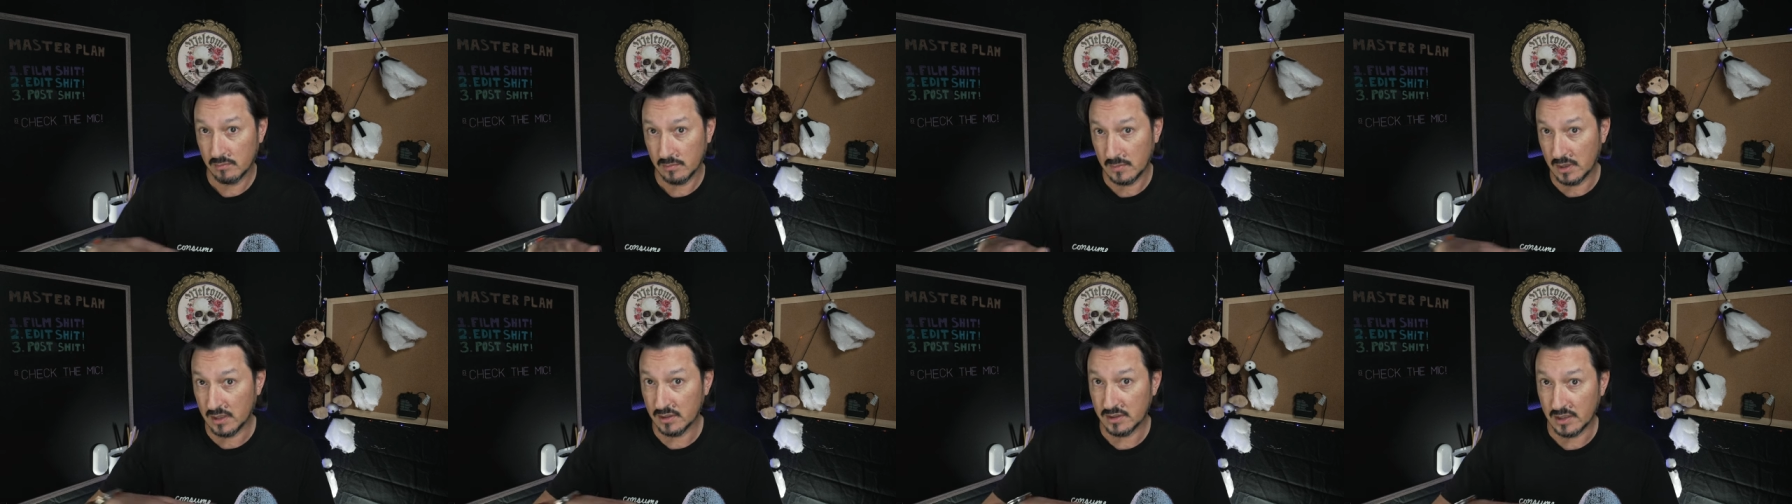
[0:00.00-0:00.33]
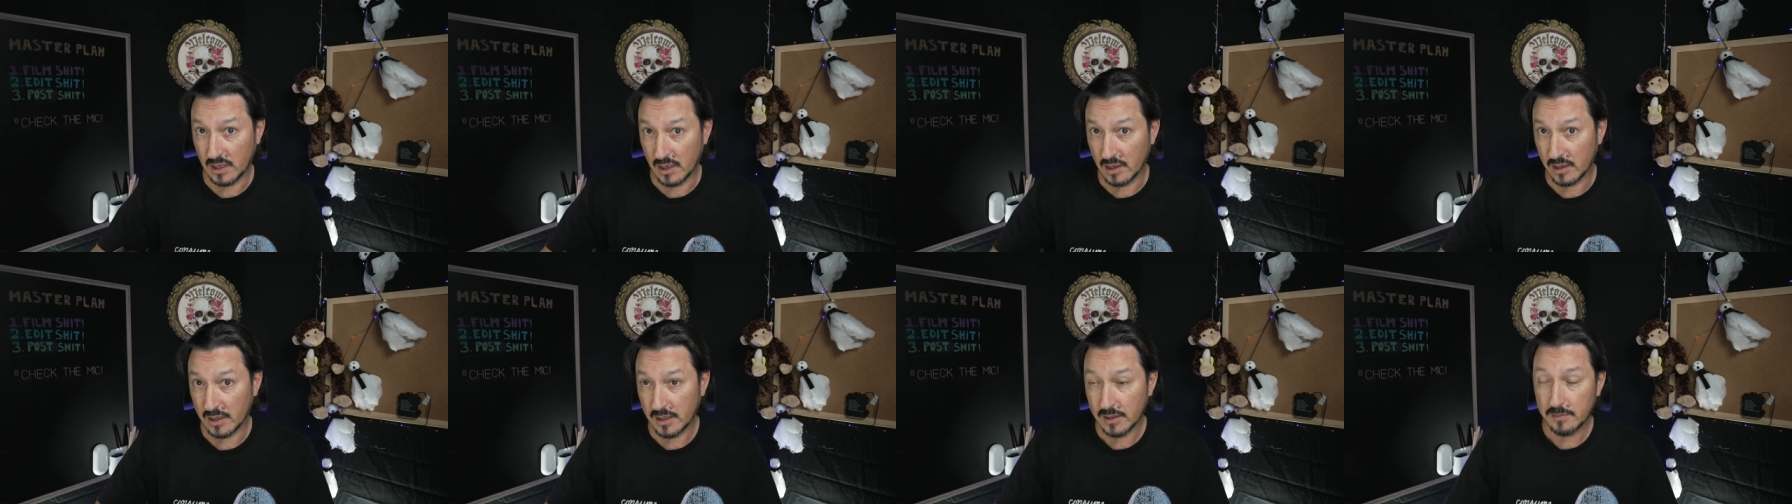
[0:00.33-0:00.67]
this
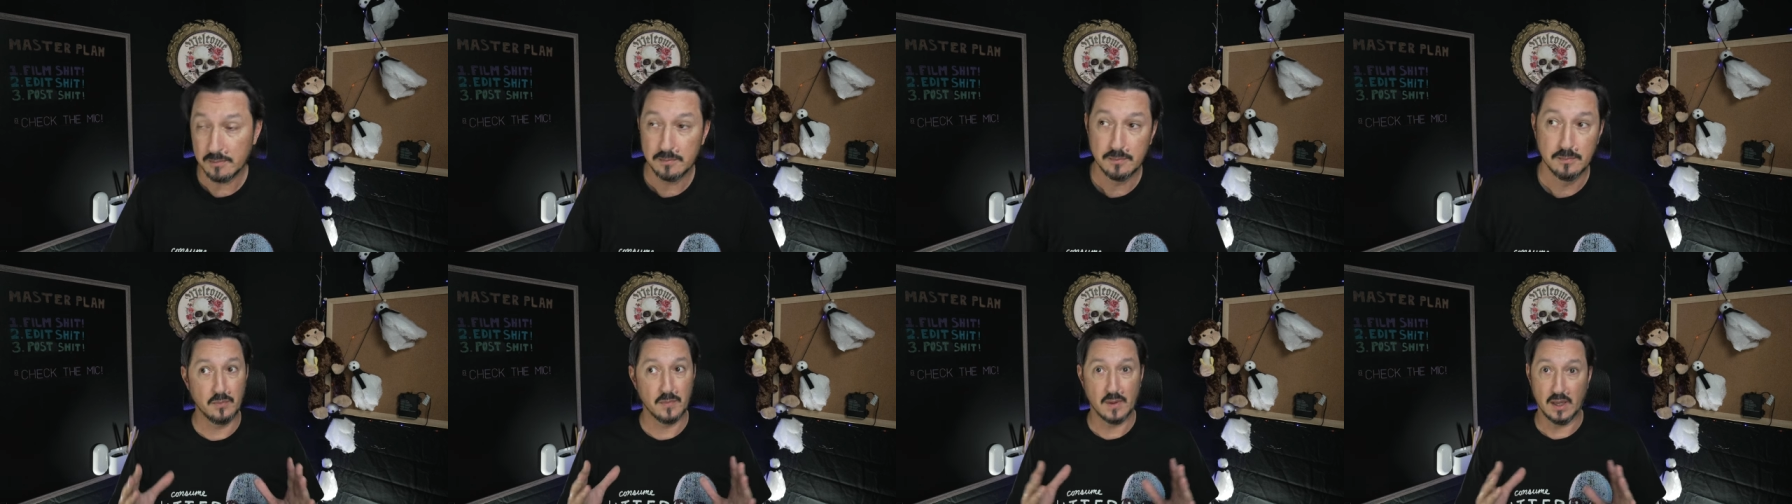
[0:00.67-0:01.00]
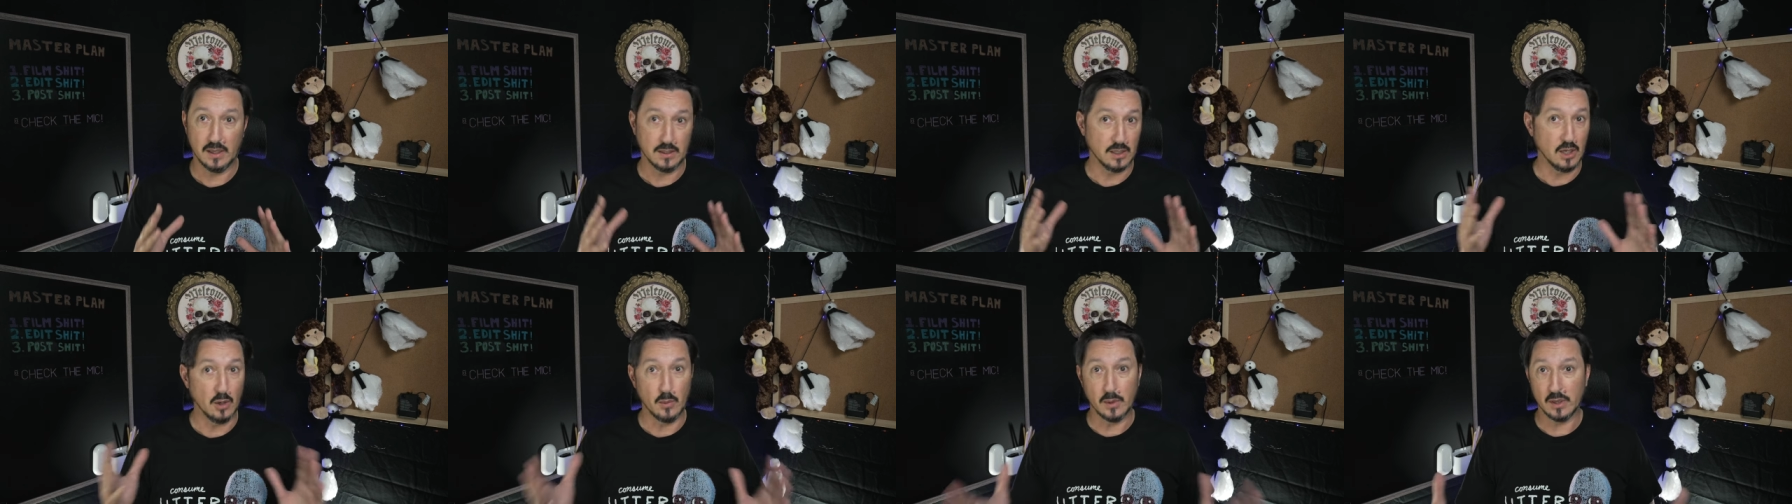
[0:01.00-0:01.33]
area
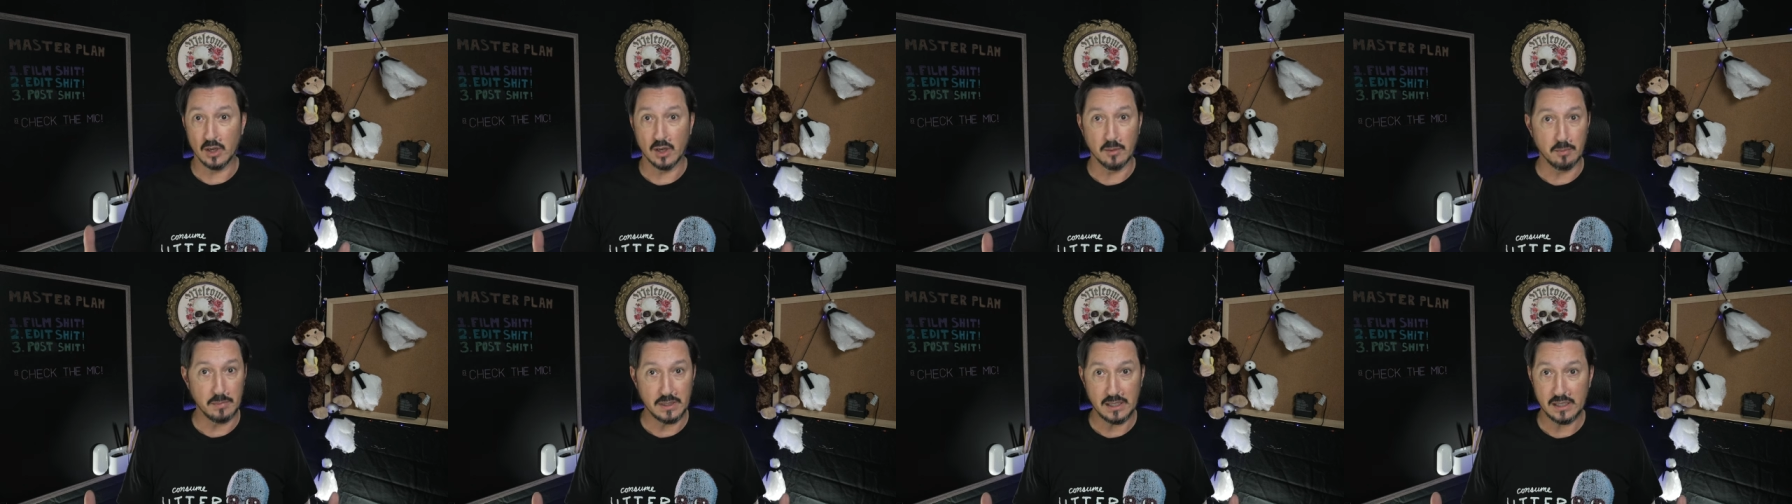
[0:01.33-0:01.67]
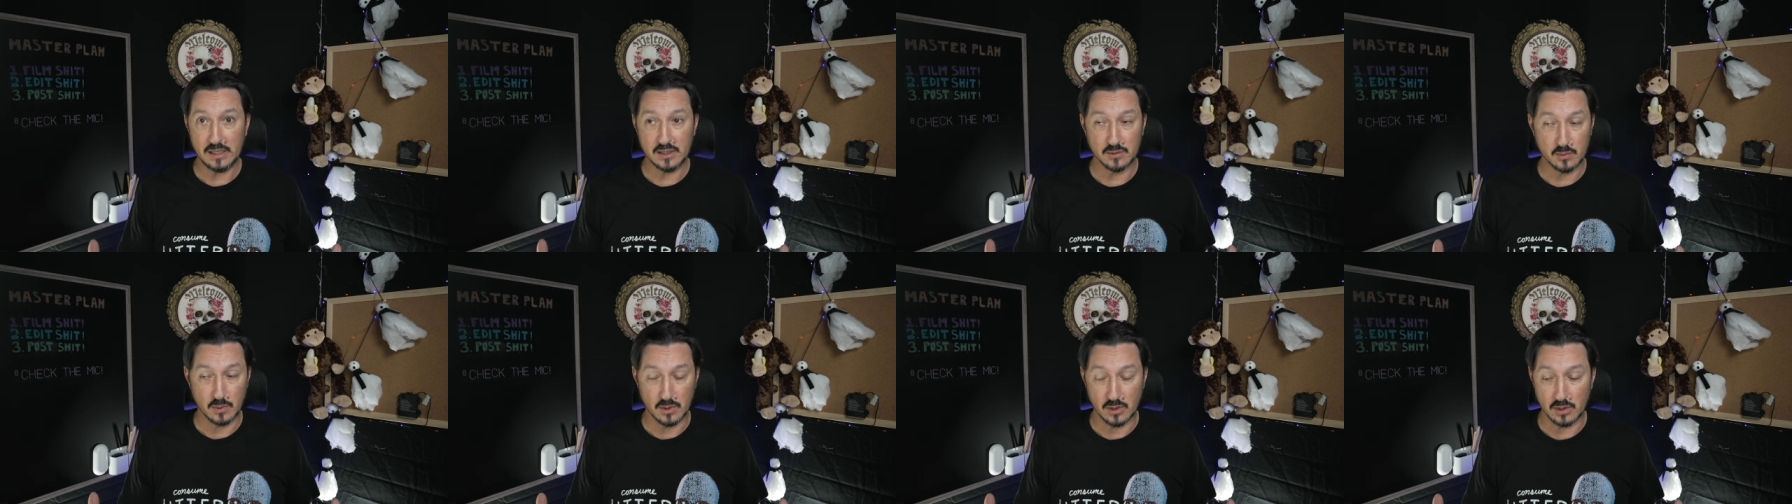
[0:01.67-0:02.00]
and going on
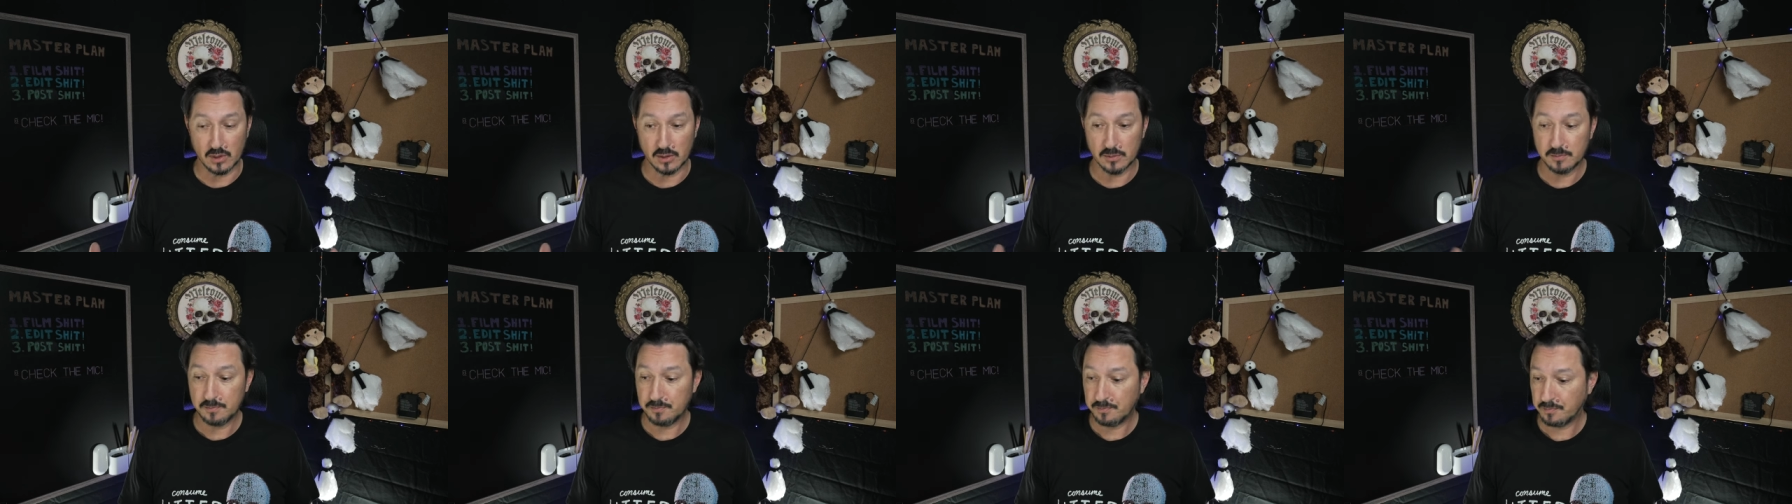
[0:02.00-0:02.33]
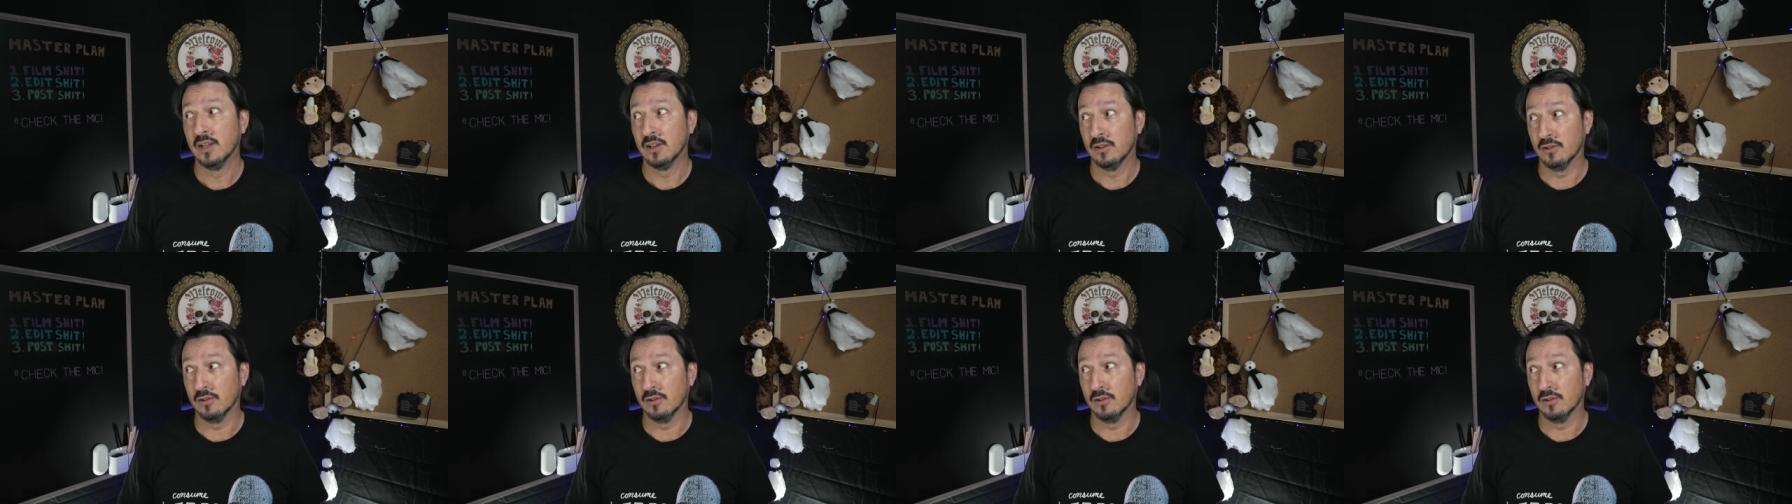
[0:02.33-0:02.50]
meetings with her,